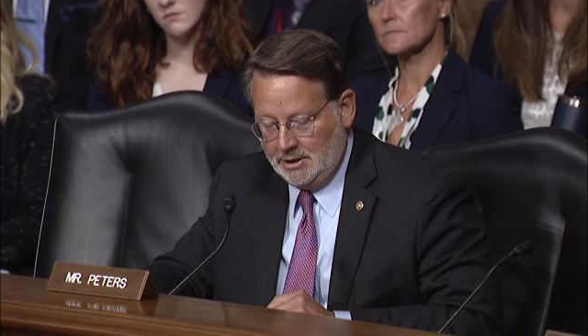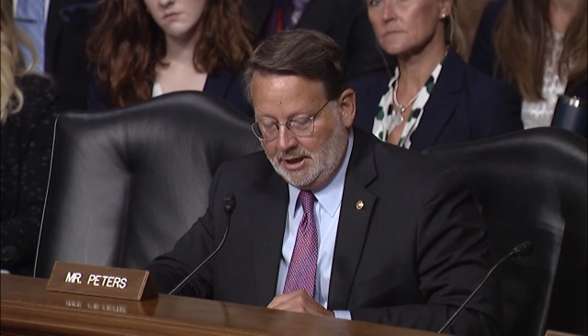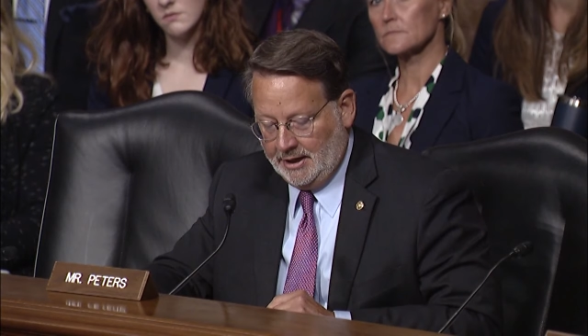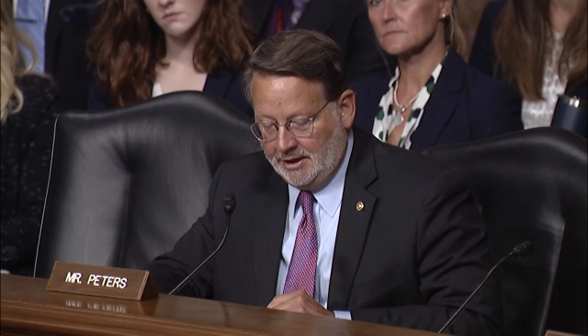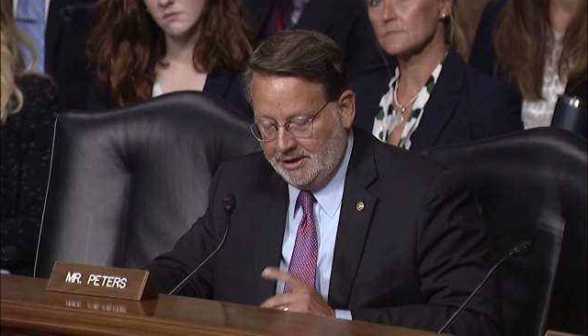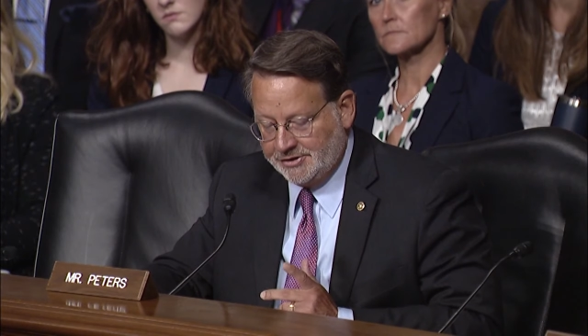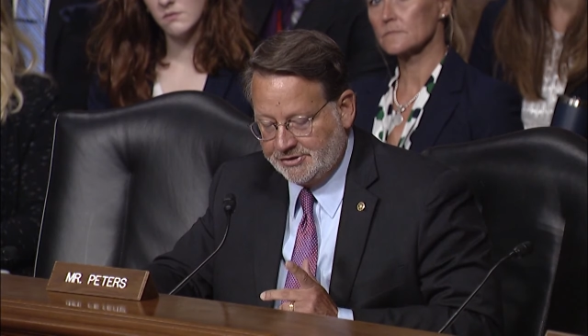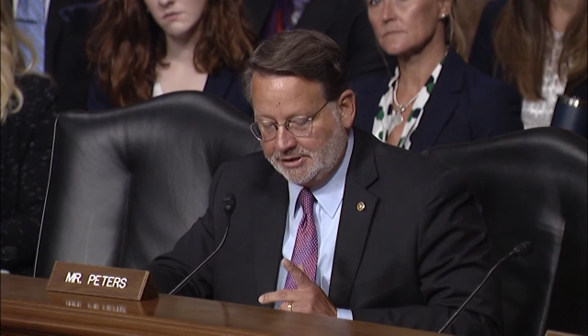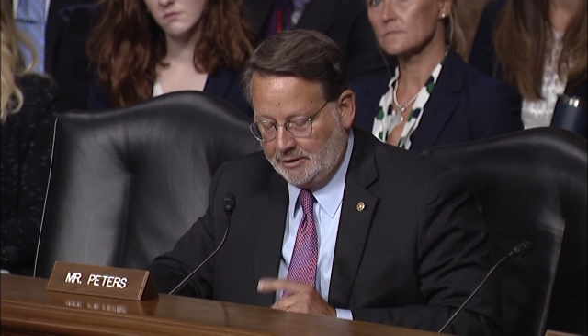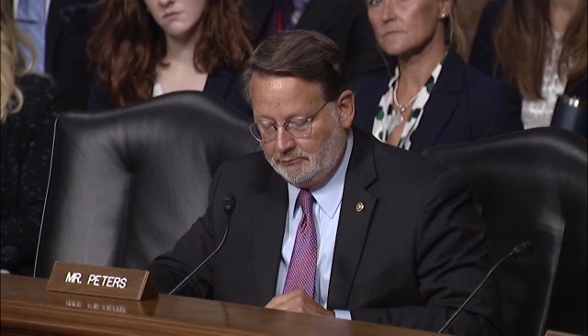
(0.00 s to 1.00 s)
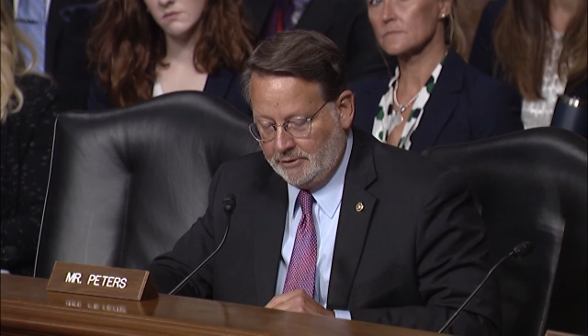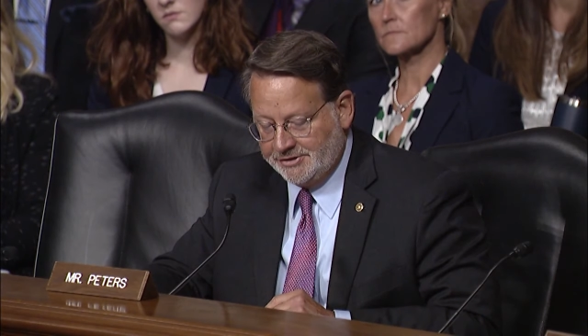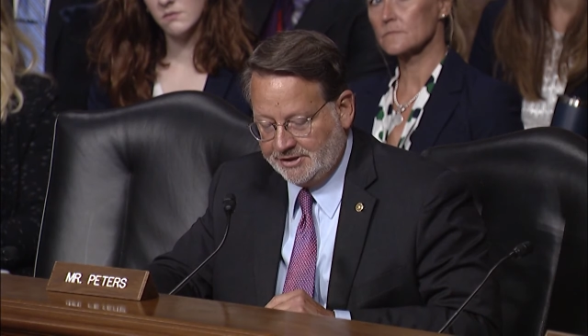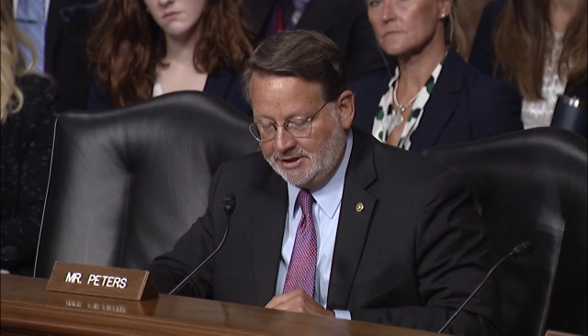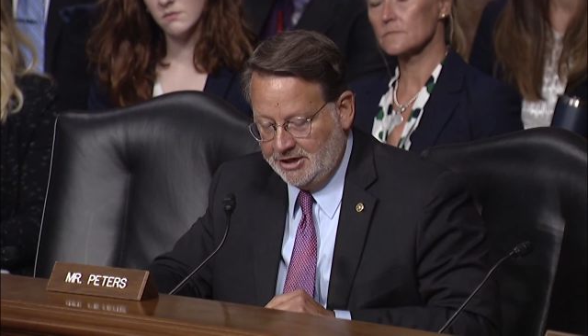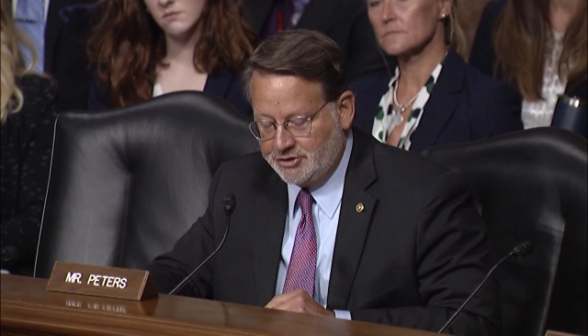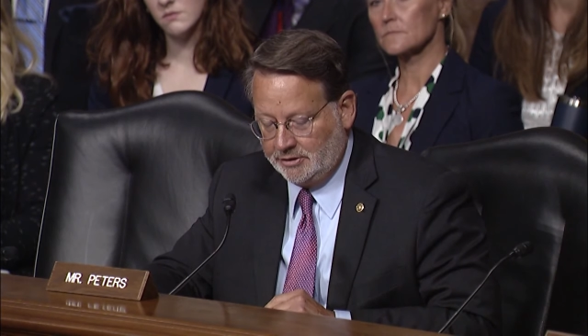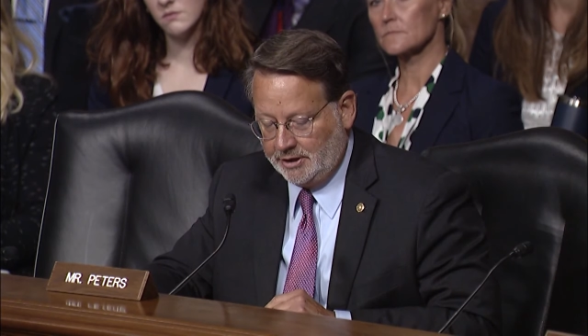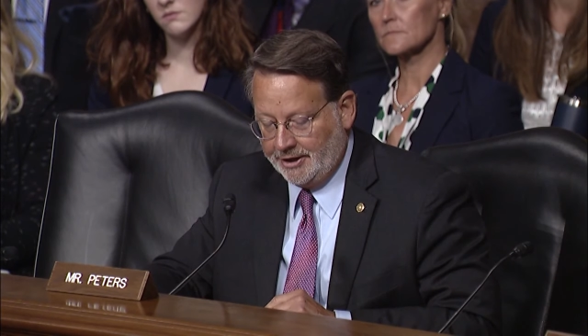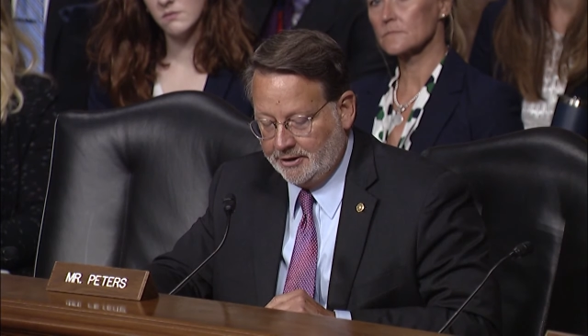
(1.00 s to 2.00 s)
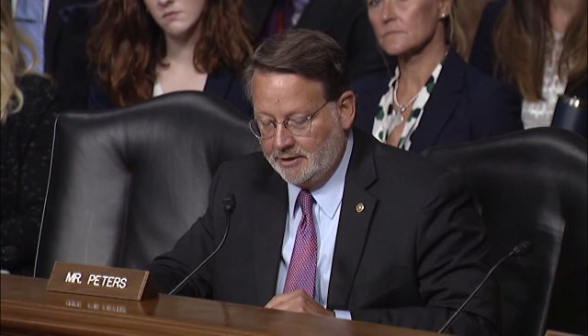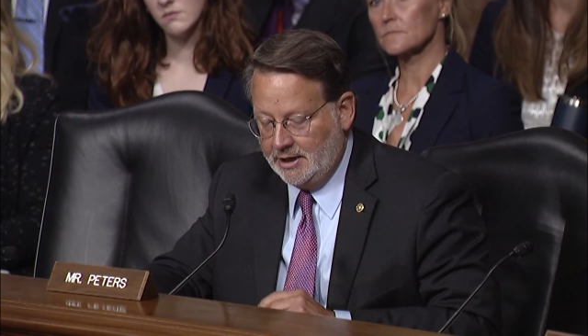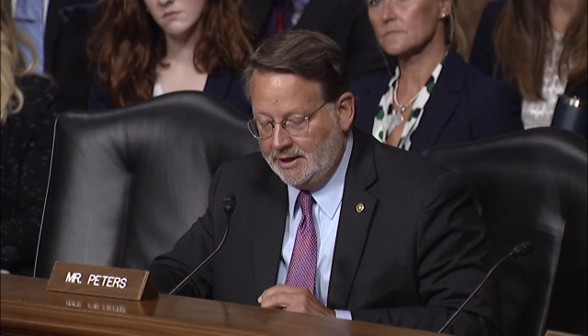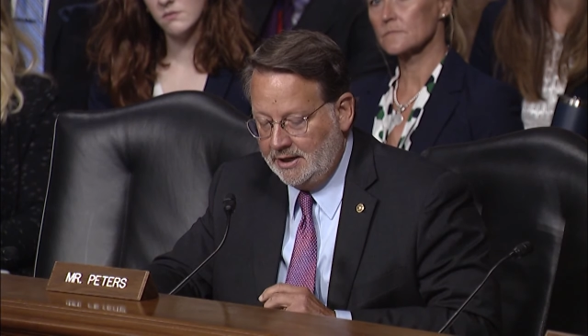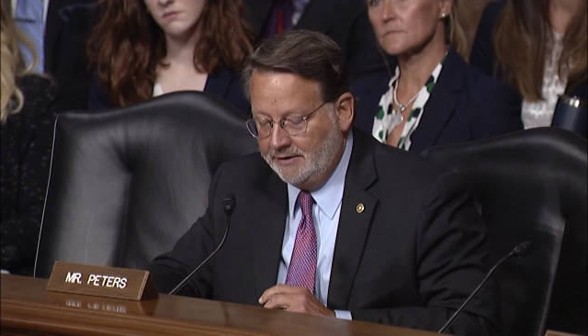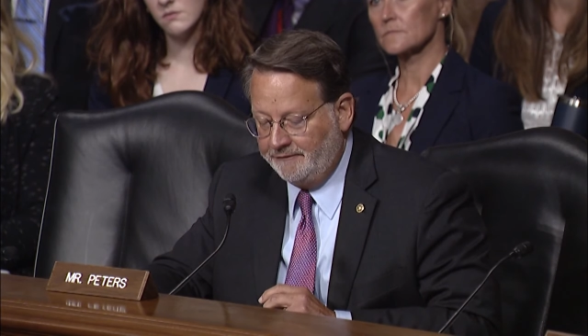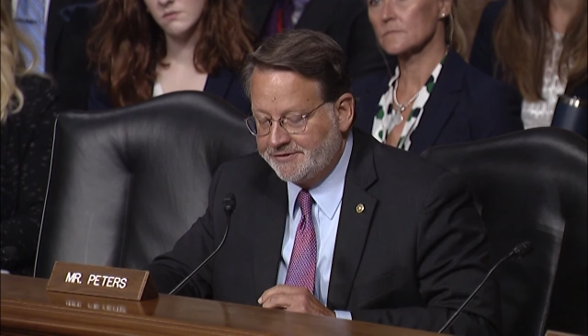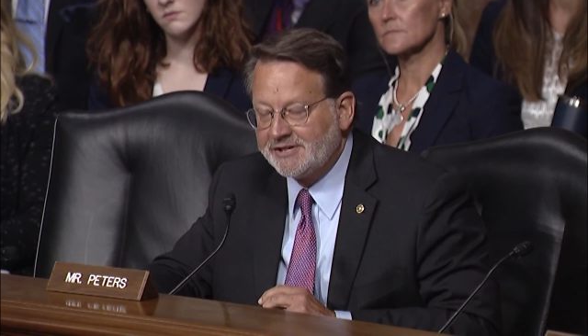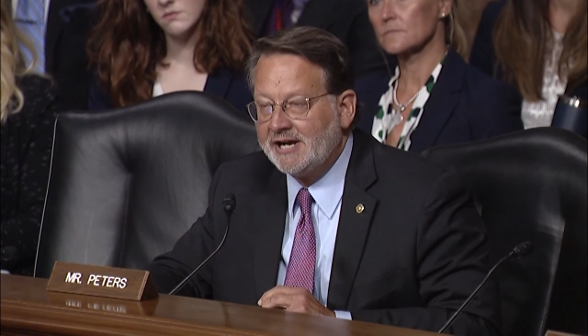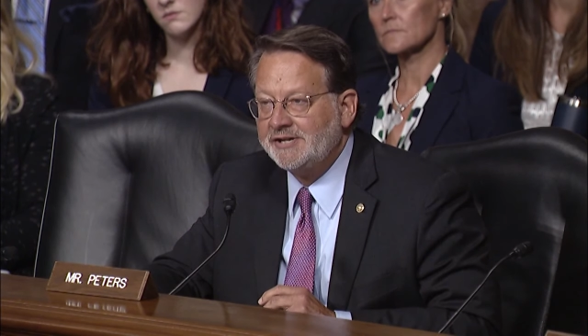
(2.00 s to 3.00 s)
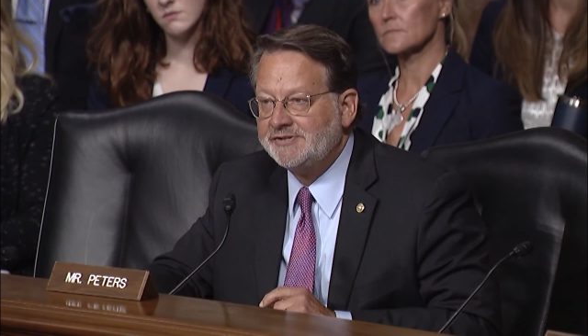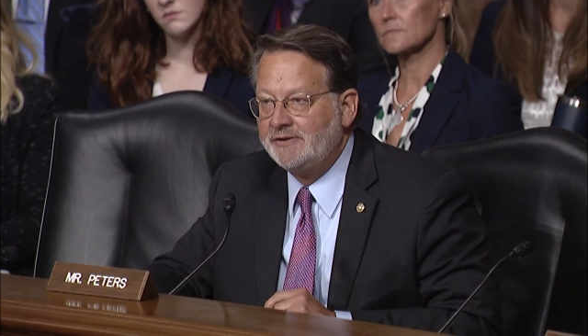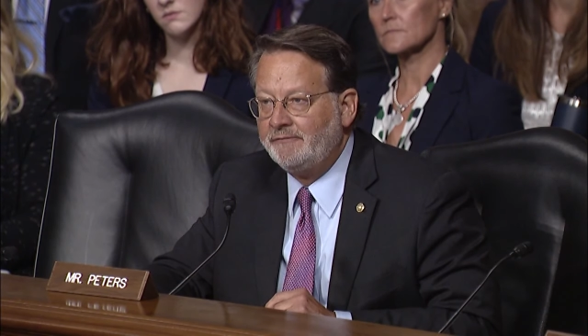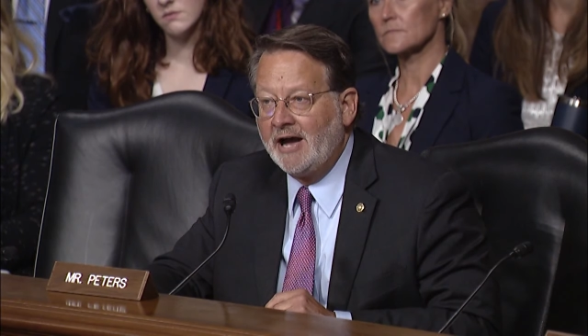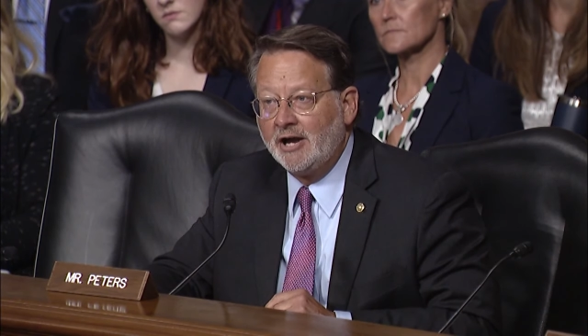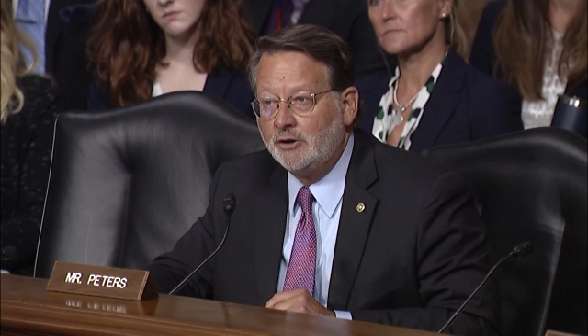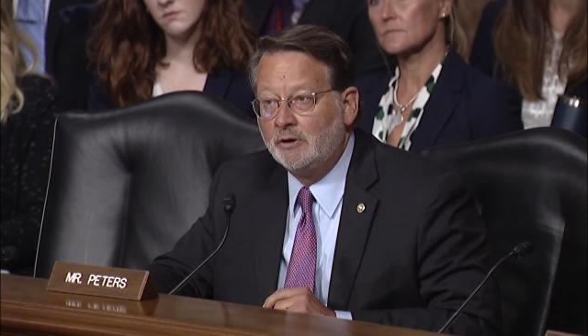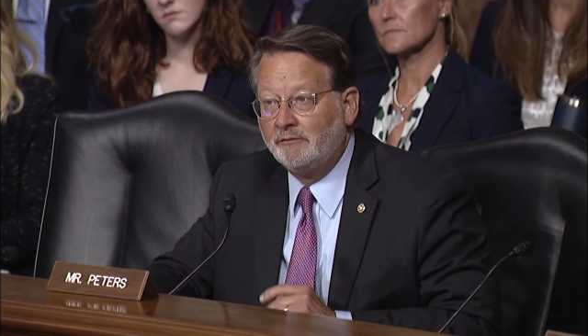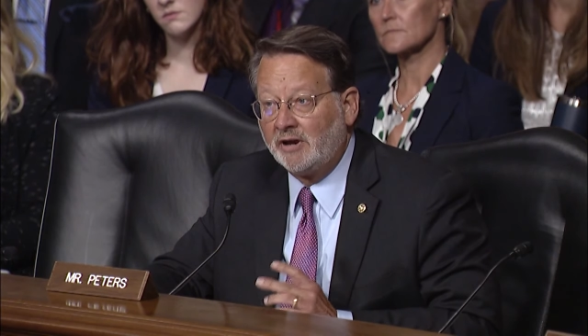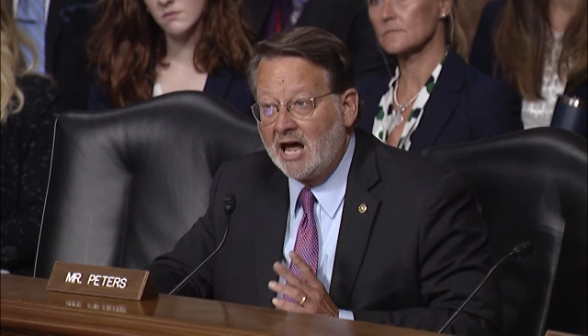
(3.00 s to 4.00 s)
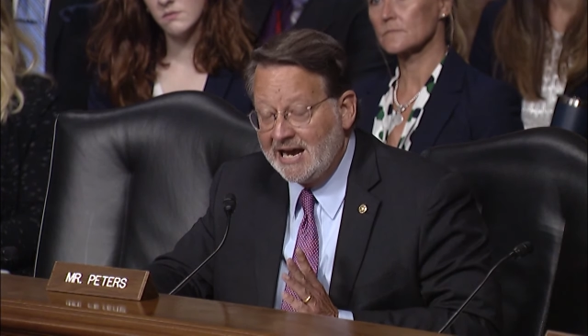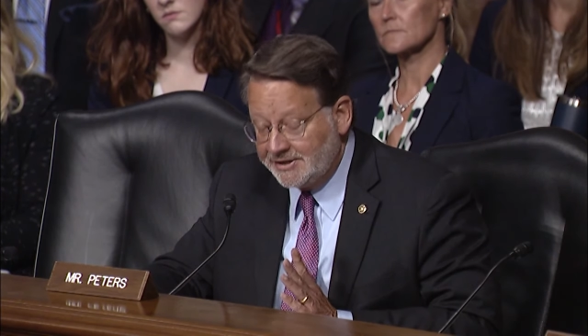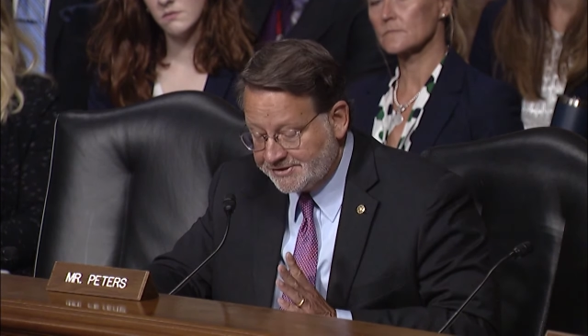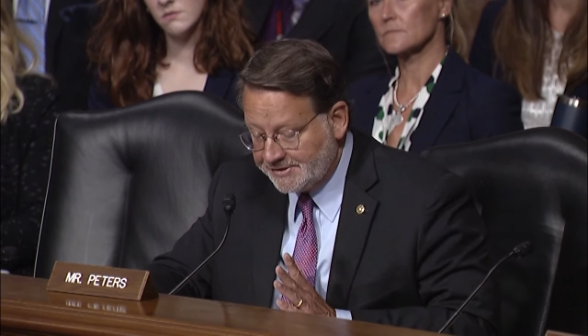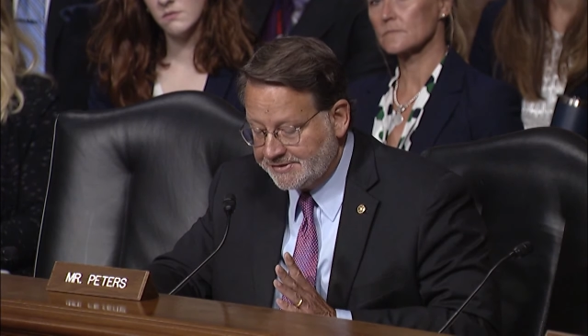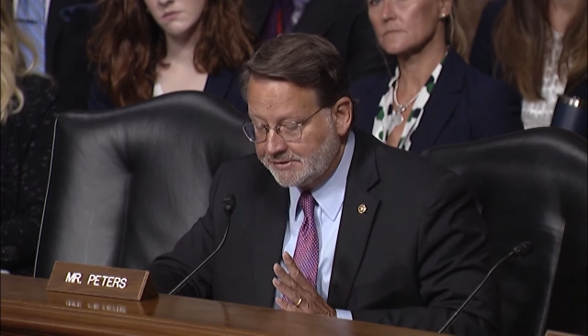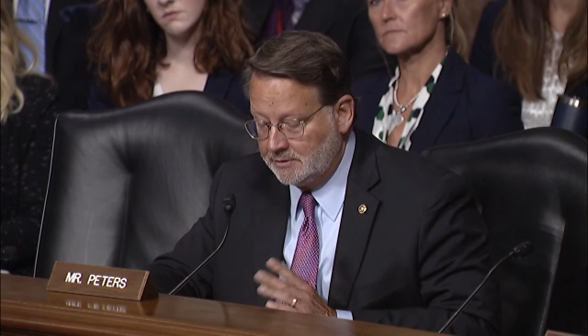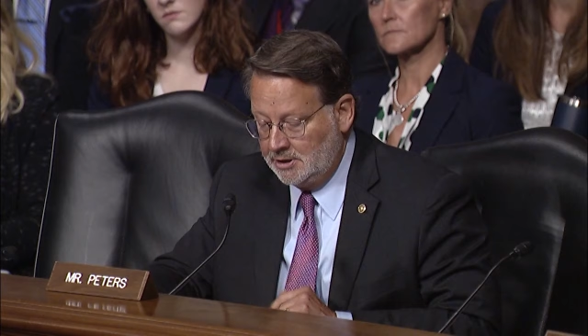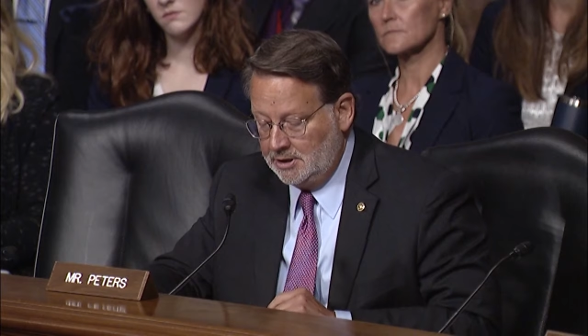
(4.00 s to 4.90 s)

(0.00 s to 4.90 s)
And in his uh, resignation letter, uh, he emphasized the value of alliances